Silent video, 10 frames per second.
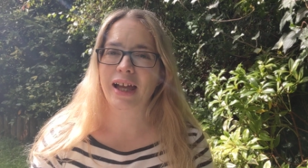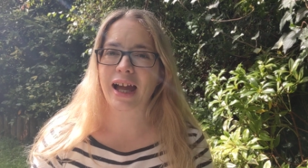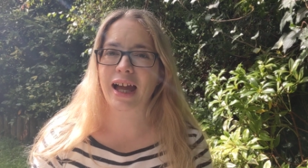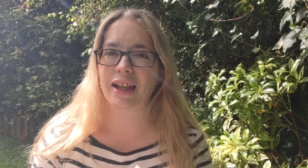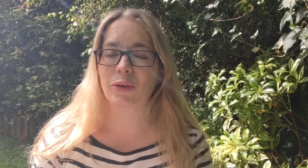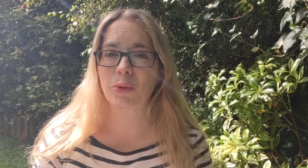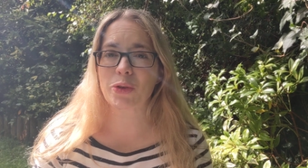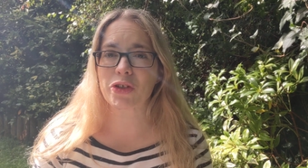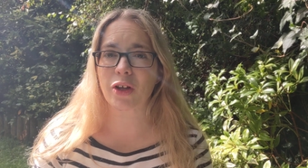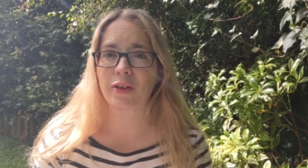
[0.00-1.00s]
and
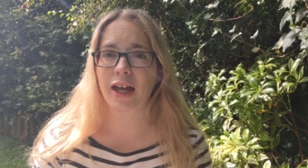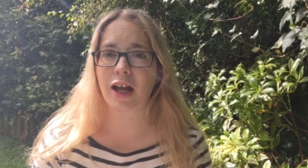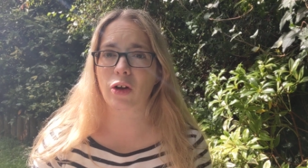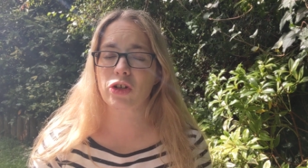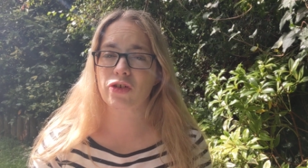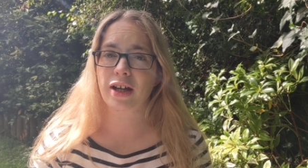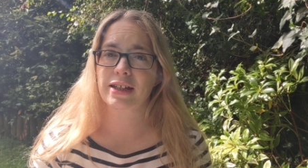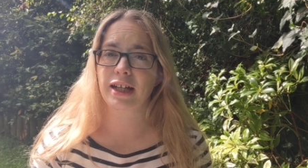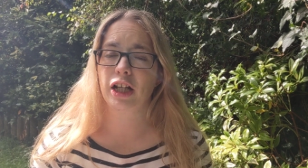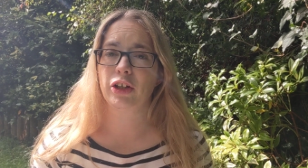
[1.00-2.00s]
also that
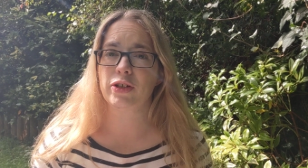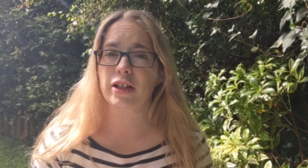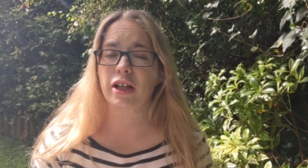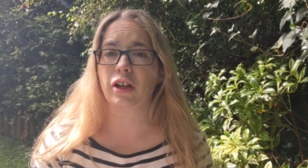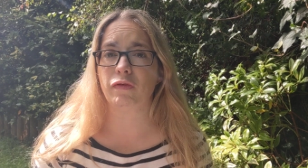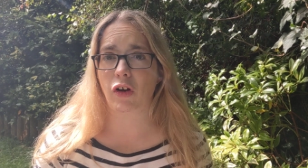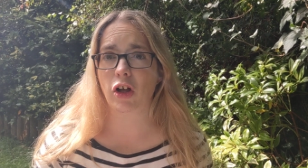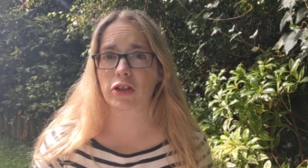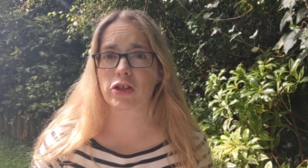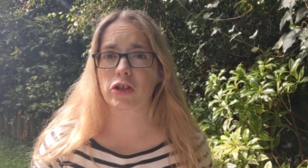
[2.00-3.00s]
contract included an
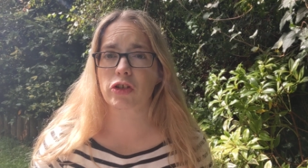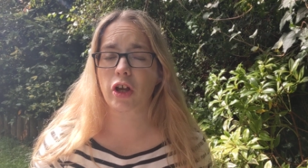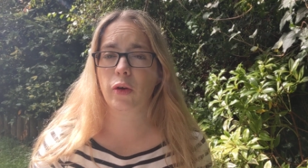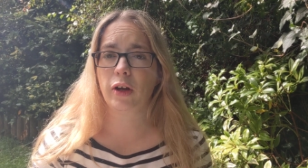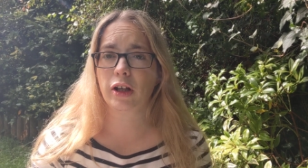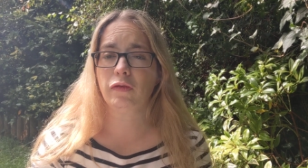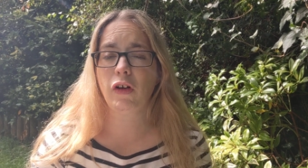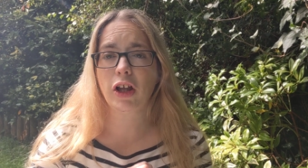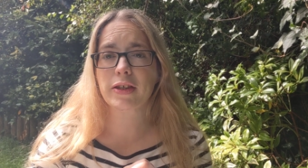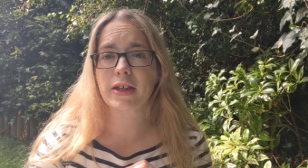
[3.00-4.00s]
advance so an
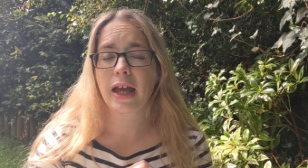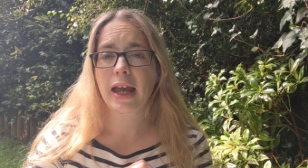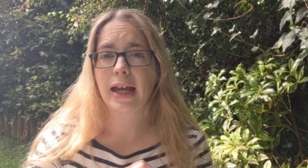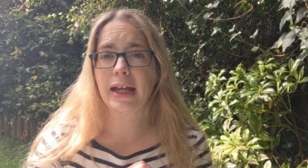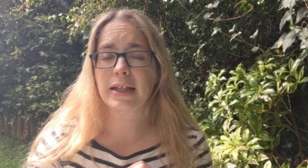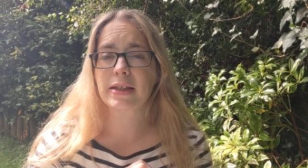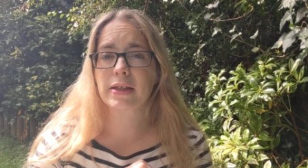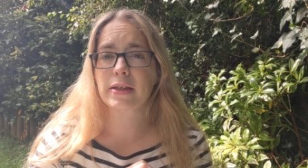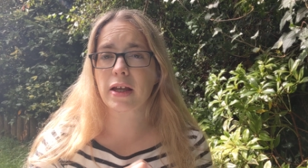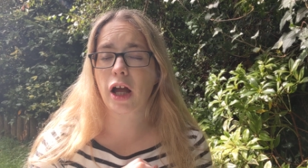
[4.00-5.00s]
advance
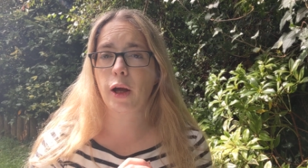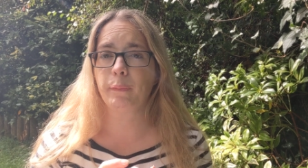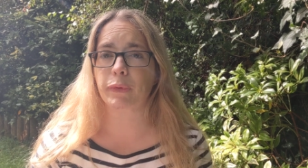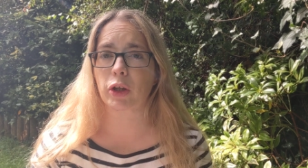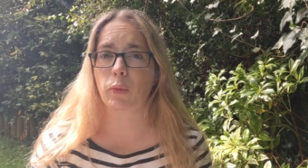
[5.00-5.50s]
is um,